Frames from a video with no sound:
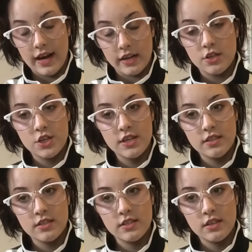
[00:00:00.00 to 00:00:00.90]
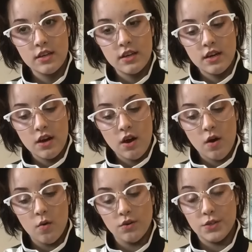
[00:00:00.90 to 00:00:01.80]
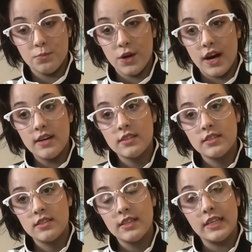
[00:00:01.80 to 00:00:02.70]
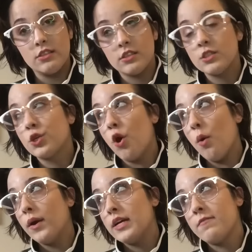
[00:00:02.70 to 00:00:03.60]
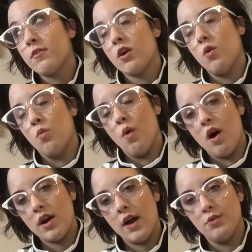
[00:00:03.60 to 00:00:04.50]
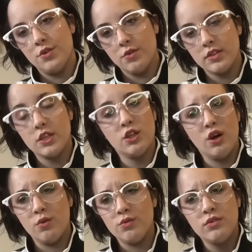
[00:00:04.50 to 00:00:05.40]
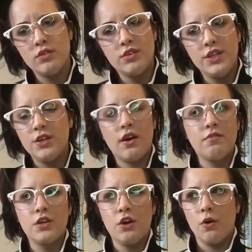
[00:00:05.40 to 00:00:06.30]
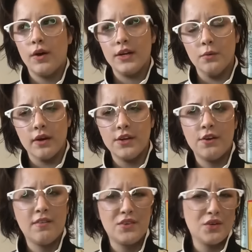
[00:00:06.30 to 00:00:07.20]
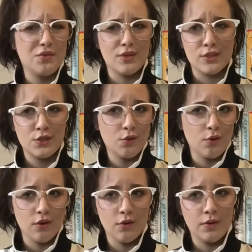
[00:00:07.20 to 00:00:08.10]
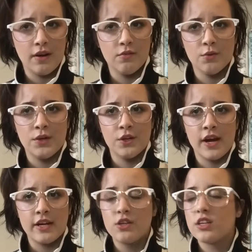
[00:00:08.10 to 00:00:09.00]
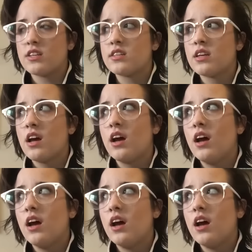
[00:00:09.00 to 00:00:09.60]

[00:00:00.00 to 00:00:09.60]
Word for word: anxious or depressed, like just going for a walk outdoors alone. You don't have to go anywhere. You don't have to go to the store or whatever when you're anxious.